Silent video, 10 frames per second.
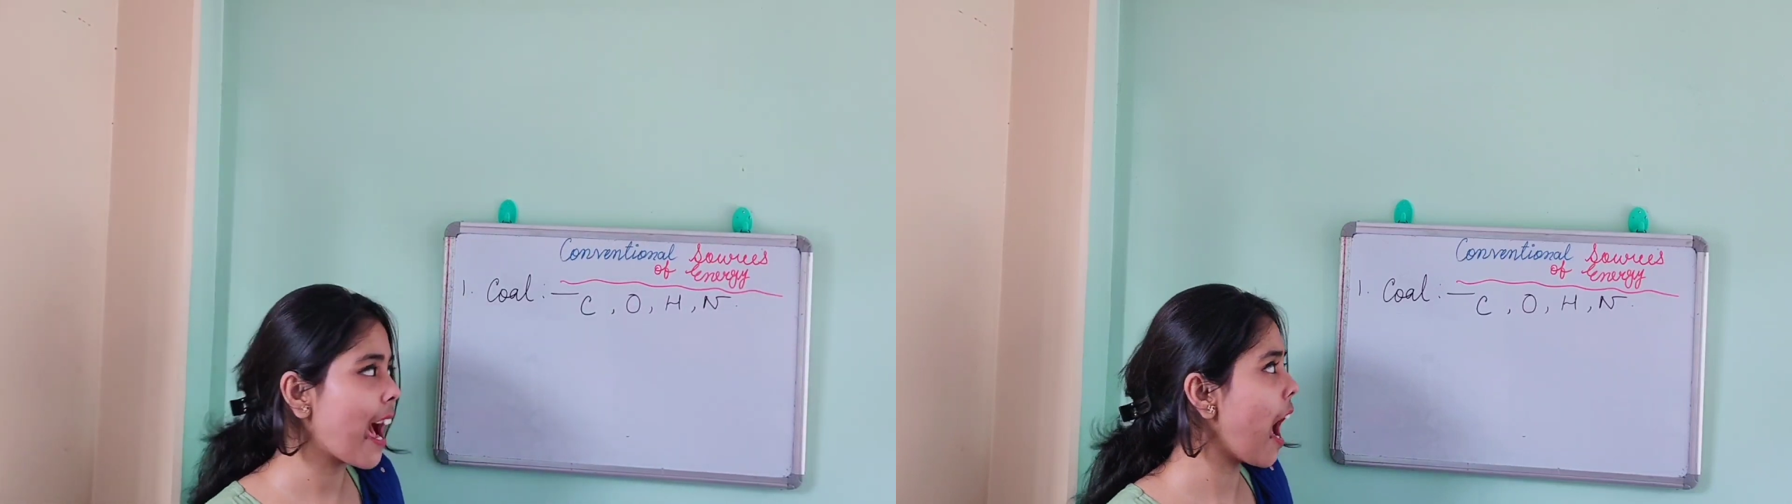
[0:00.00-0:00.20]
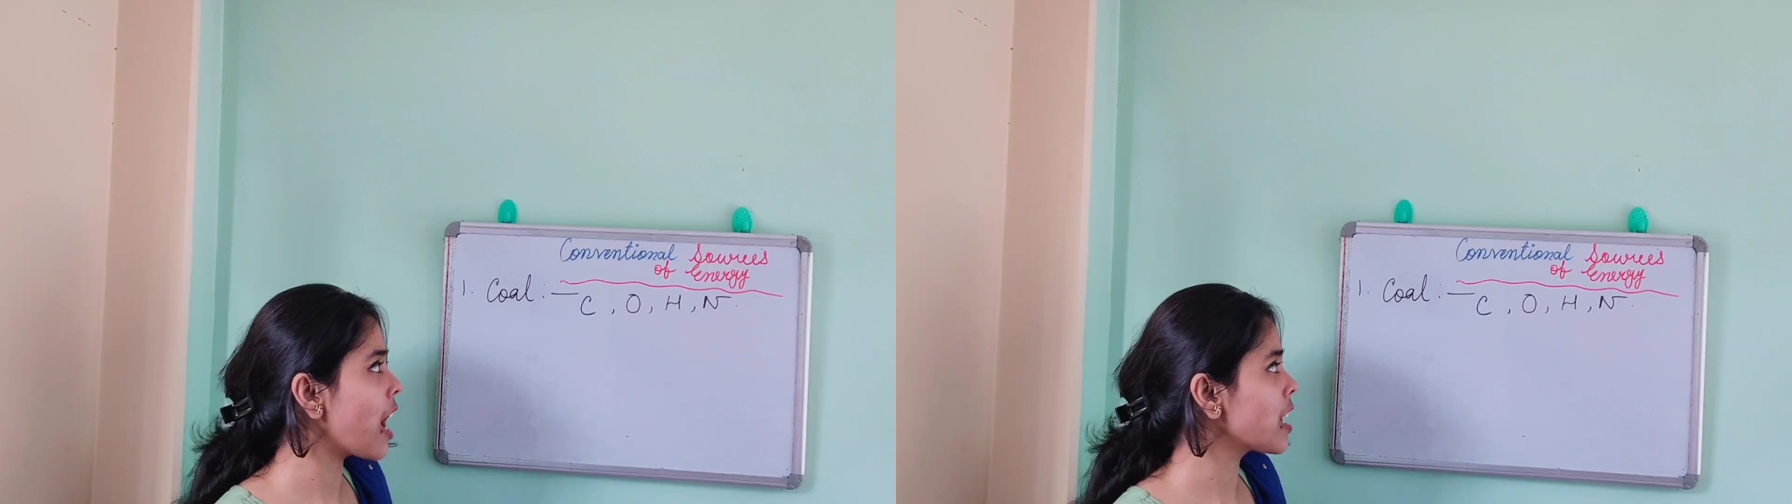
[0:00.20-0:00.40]

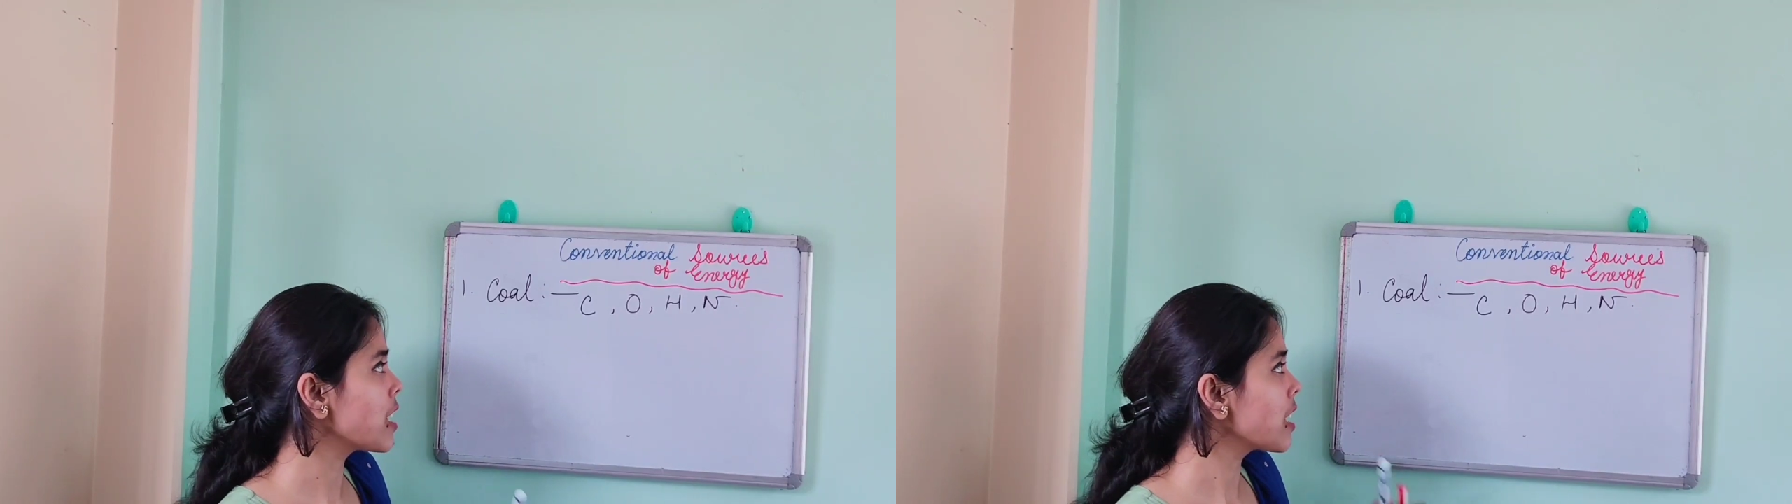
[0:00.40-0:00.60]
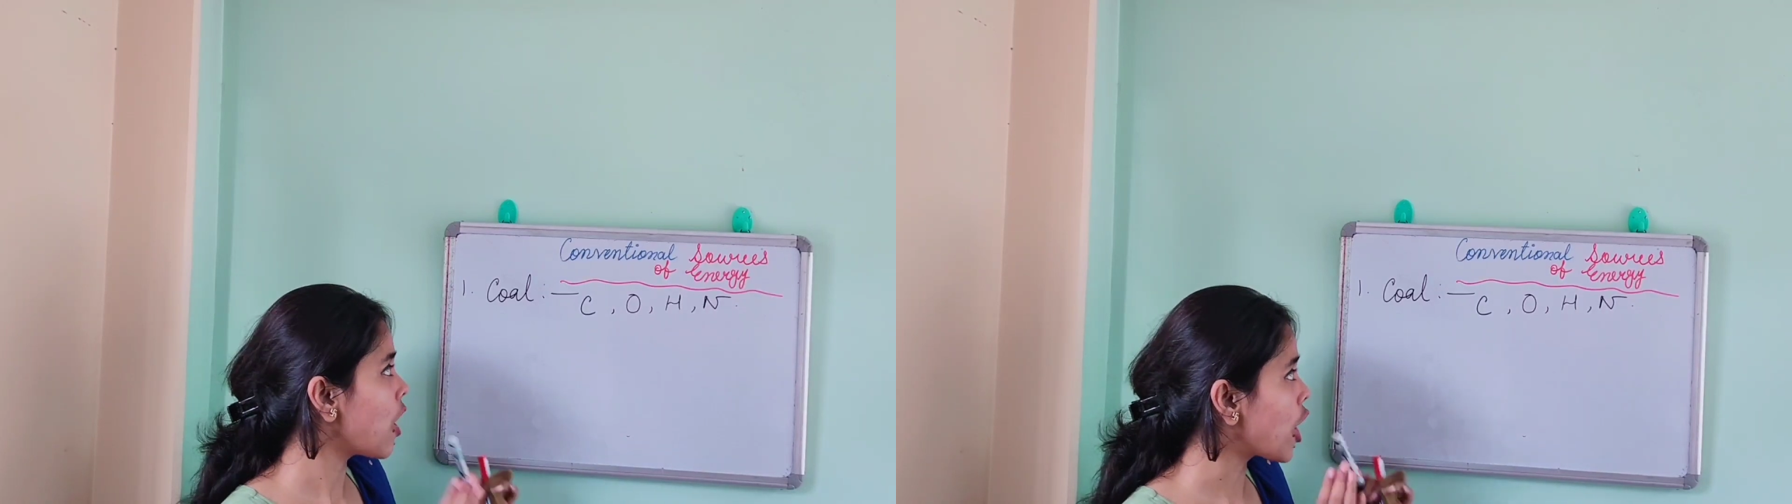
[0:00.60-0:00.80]

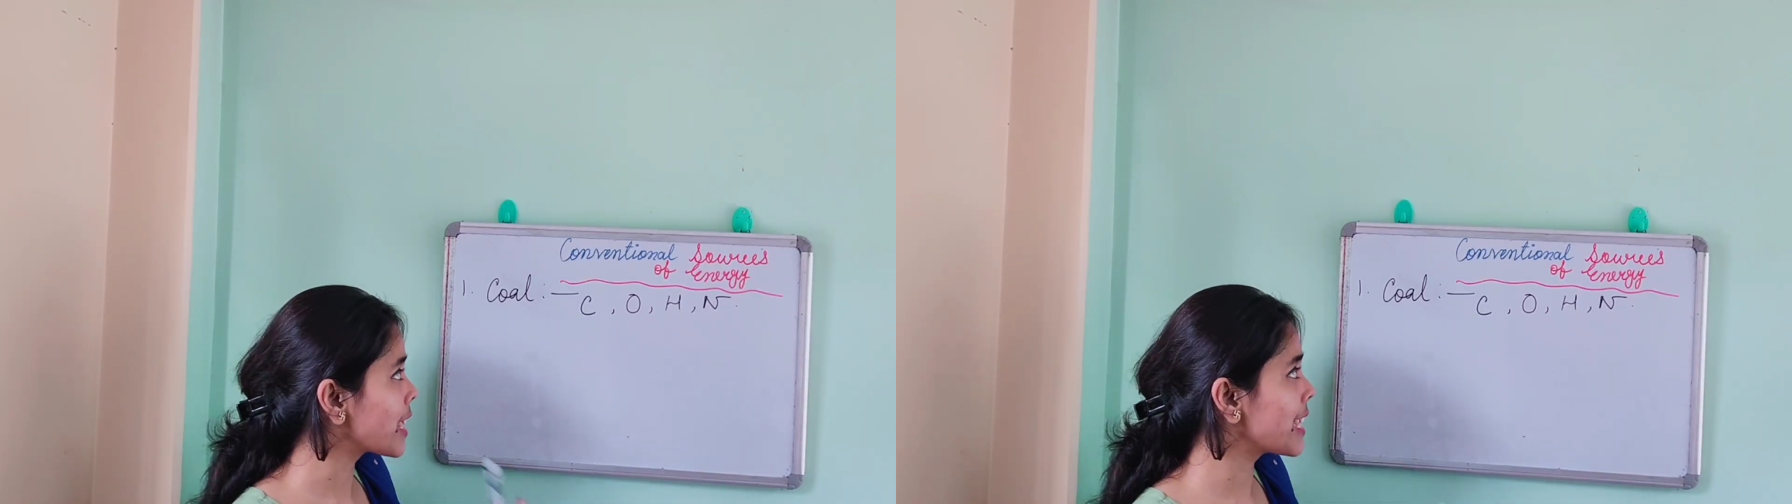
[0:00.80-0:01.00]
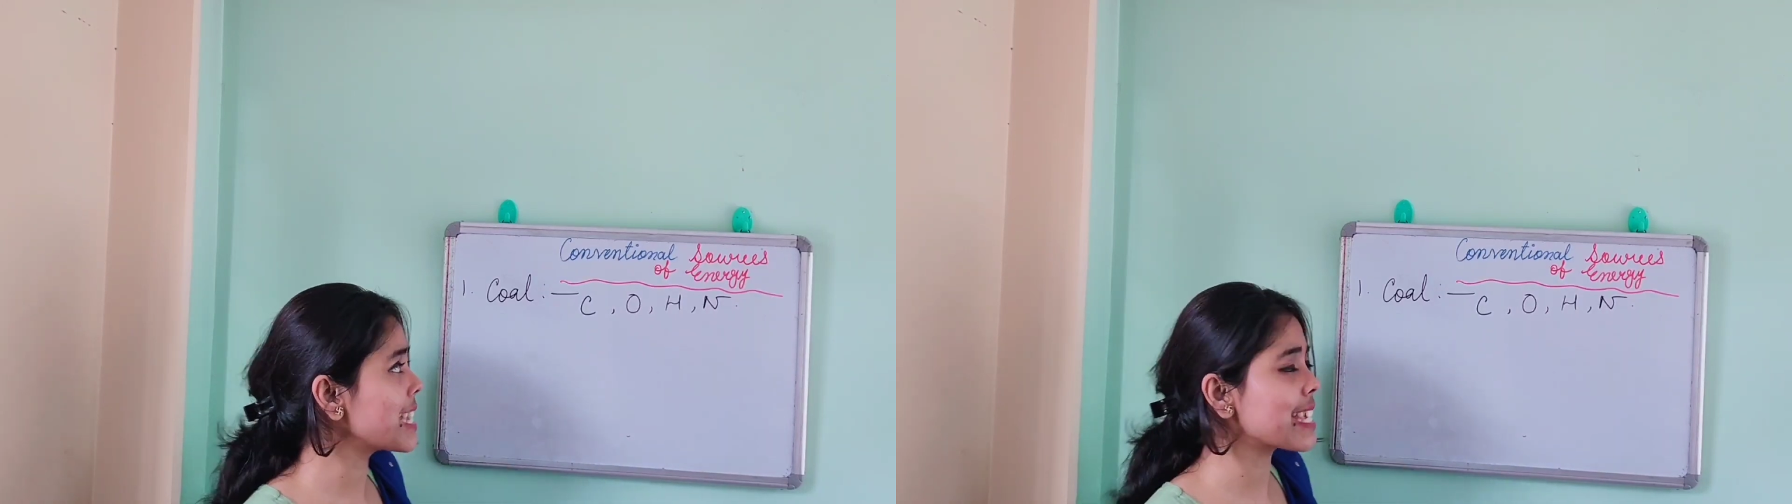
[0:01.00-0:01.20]

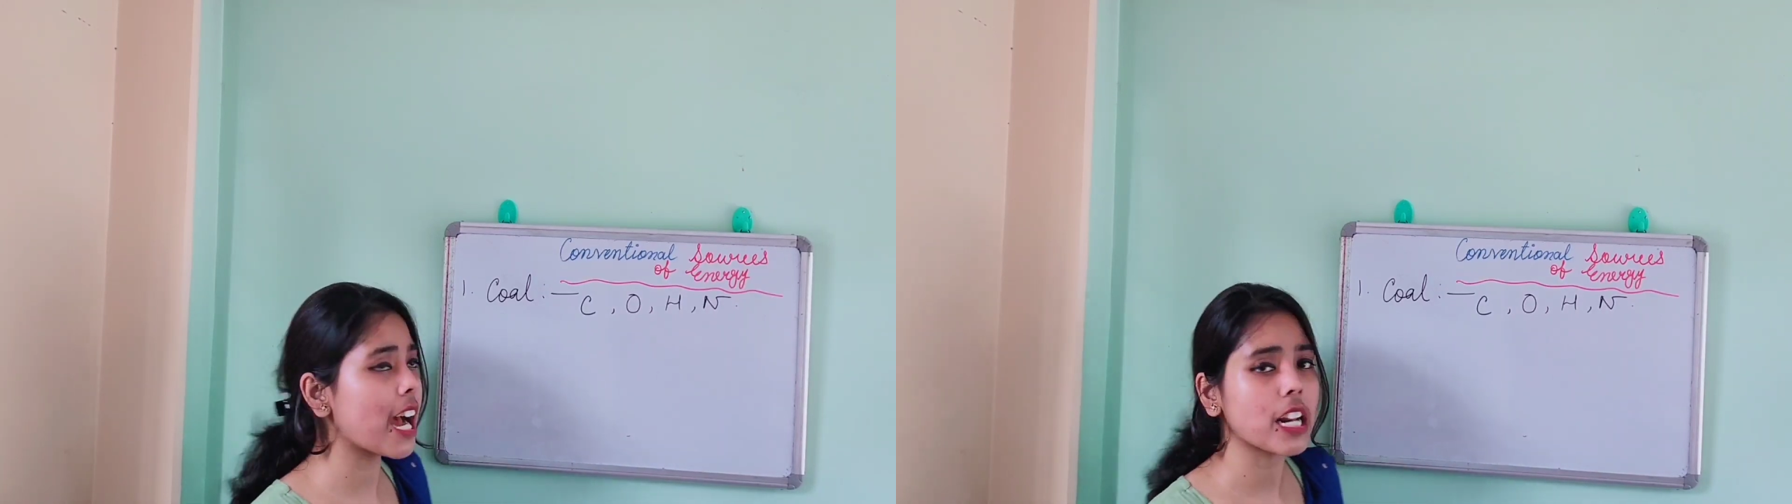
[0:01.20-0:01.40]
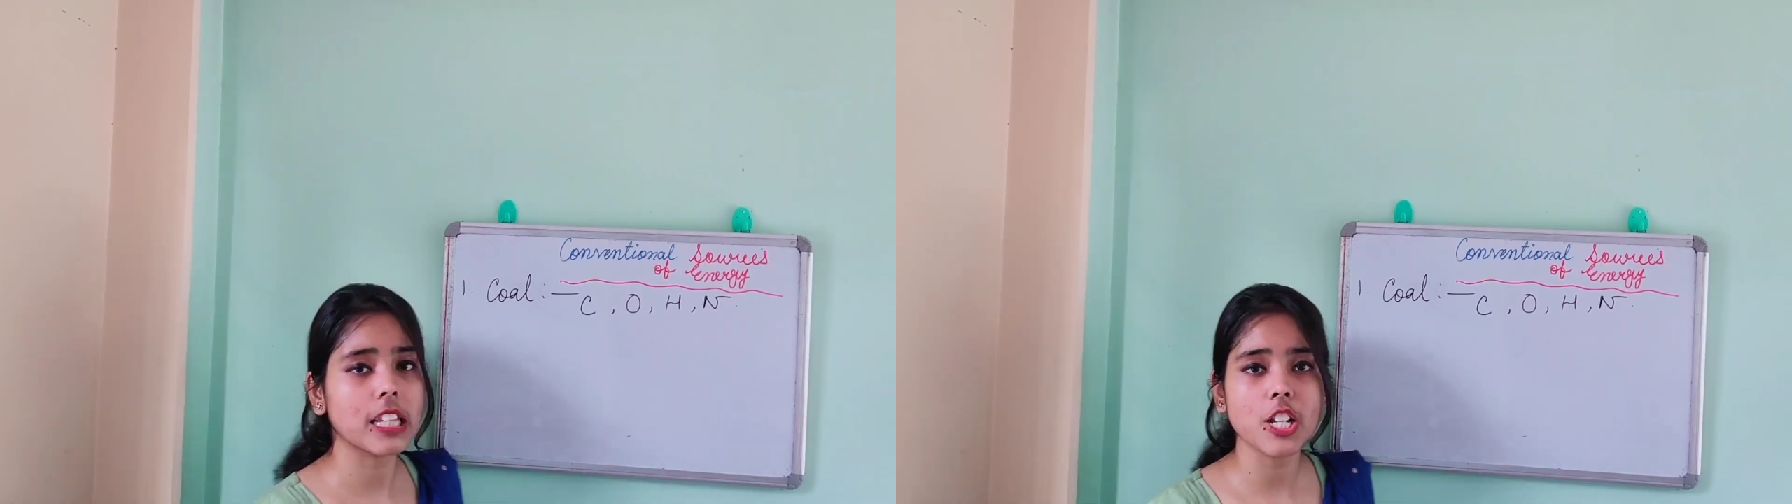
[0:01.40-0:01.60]

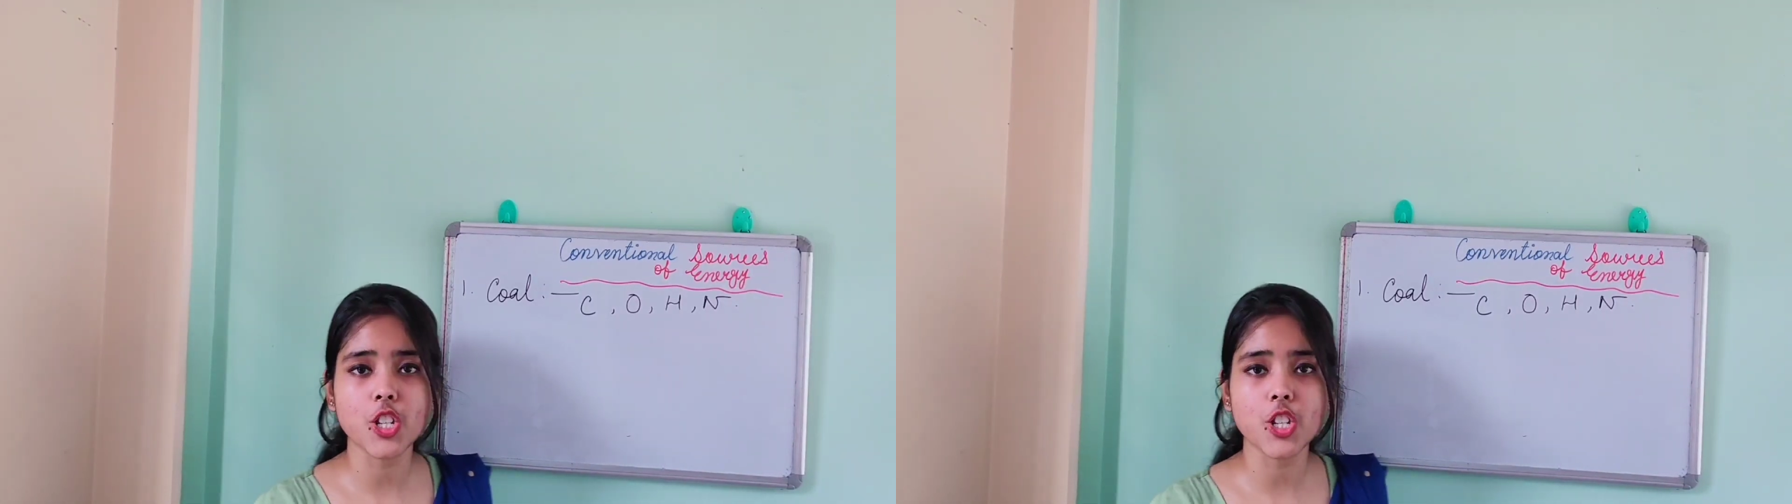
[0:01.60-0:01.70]
are the